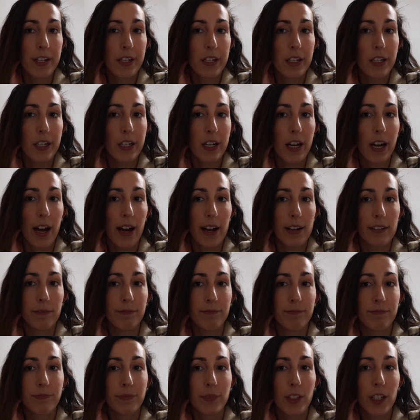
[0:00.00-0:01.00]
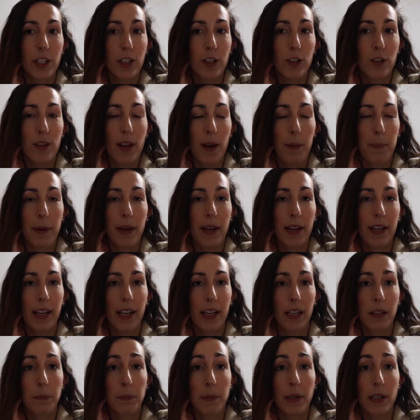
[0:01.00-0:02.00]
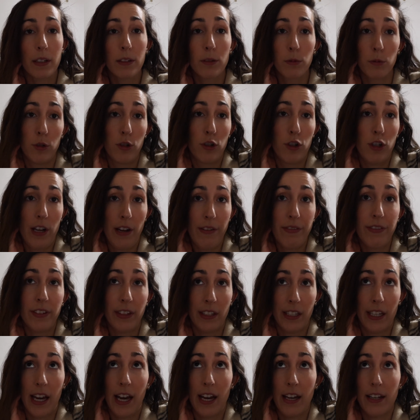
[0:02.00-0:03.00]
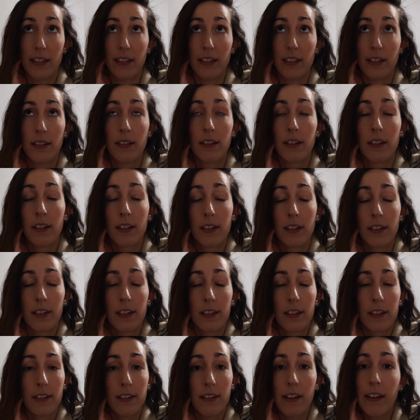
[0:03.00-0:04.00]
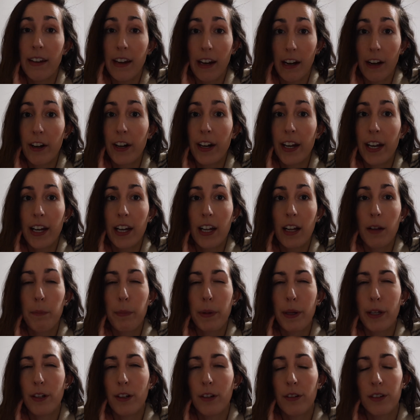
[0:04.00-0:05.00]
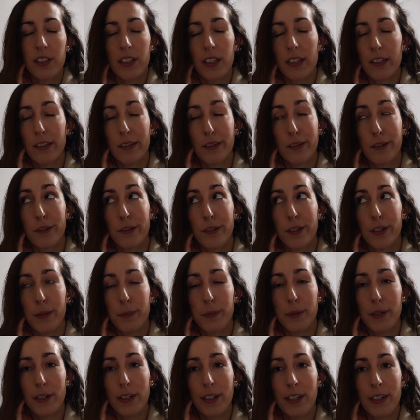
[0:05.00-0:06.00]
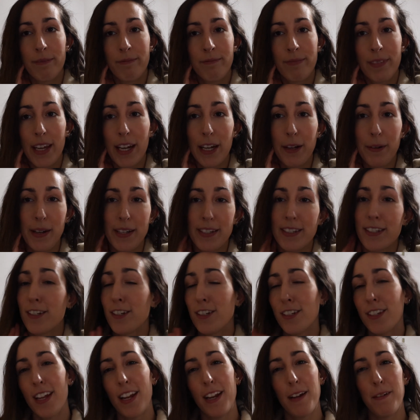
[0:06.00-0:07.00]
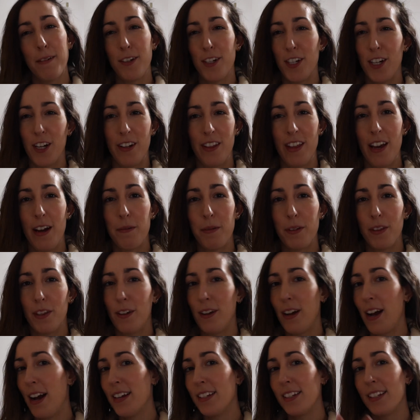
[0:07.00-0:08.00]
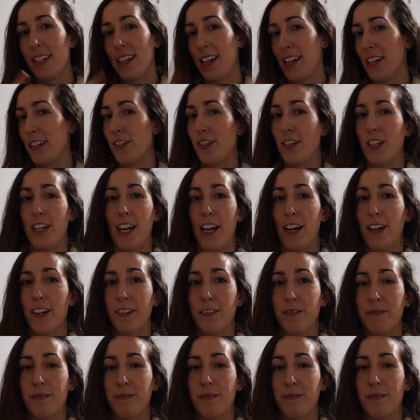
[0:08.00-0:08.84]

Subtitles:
yeah, gonna do that pancake mix, which definitely has dairy in it, but you know, it's not just straight up dairy. Anyways, just thought I would share that with you guys in case you care.